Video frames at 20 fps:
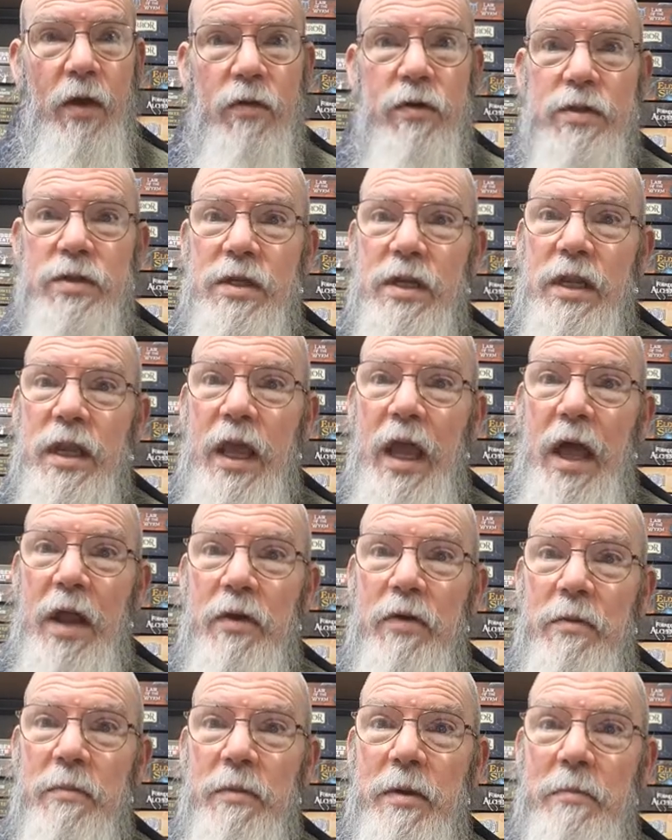honestly
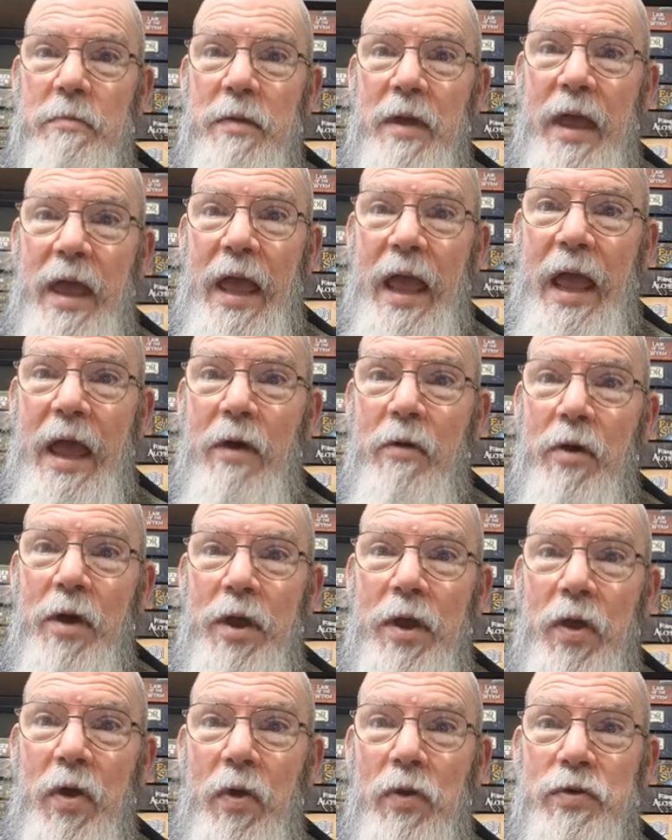can't remember how
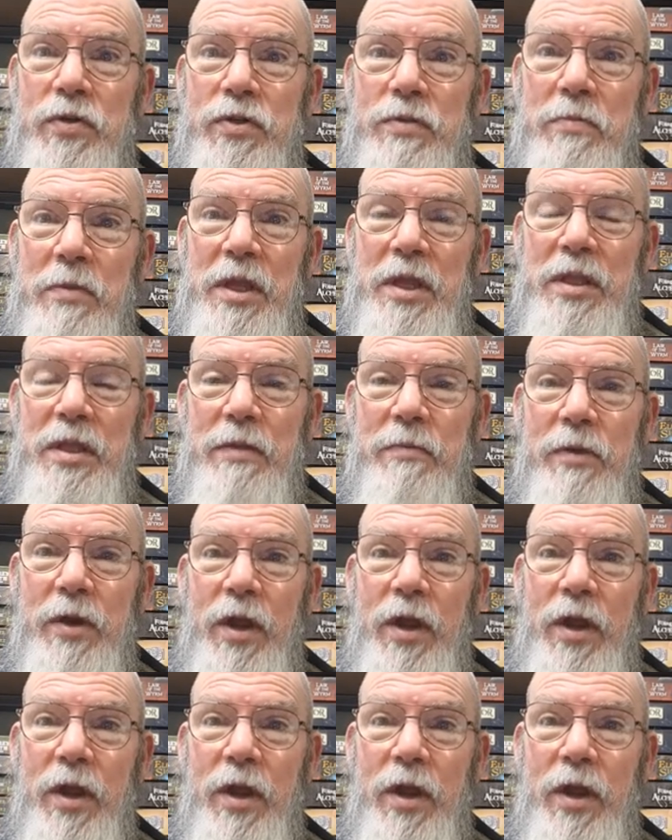I got to meet them,